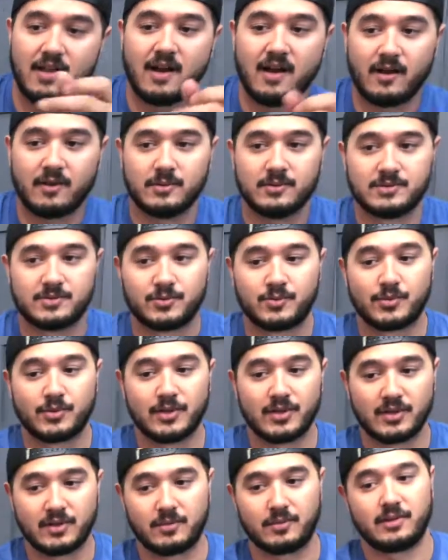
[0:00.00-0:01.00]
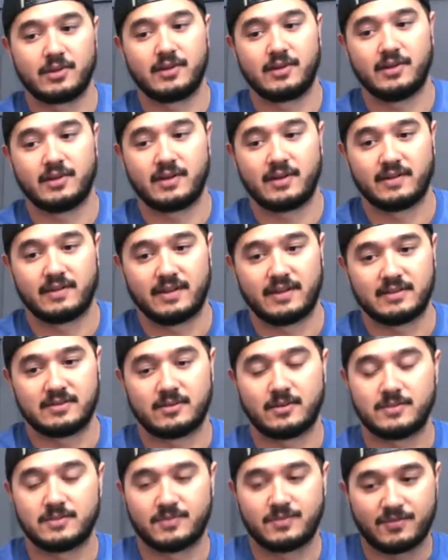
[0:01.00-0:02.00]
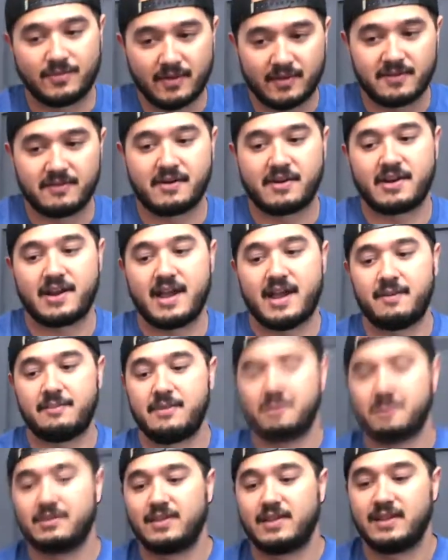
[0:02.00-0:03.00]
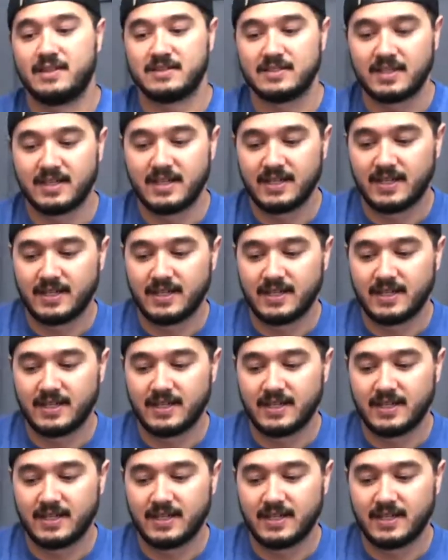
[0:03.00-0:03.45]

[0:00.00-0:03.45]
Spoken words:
lock was really, really good on these, so I was very, very happy with these.